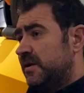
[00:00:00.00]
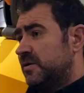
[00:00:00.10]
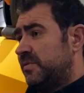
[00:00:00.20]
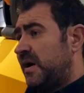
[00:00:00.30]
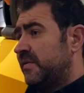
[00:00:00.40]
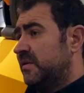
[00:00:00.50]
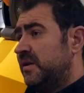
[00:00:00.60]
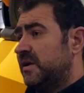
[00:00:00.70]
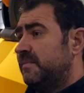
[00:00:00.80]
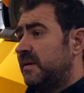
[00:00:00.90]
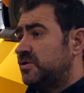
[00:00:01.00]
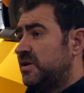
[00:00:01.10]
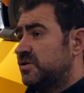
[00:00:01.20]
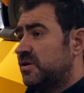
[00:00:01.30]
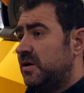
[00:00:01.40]
a private clinic in
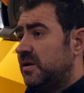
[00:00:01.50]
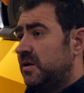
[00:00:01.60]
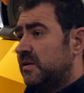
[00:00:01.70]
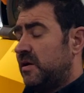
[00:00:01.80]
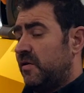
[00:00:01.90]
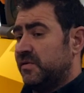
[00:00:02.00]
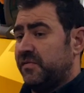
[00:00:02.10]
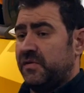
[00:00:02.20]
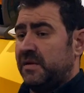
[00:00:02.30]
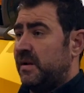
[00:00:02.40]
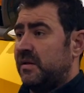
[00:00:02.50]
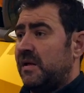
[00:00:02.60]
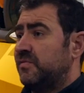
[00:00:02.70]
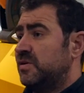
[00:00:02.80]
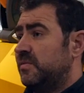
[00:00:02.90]
Manchester that offers free mental
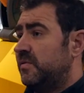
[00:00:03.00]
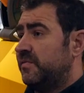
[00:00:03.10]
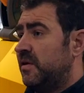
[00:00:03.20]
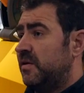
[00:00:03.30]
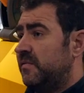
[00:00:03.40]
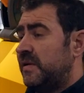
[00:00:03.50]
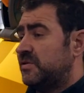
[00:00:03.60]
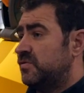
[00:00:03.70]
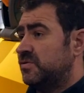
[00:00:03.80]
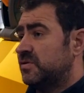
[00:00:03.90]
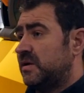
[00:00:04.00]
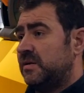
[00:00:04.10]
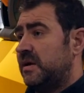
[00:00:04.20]
health treatment for veterans and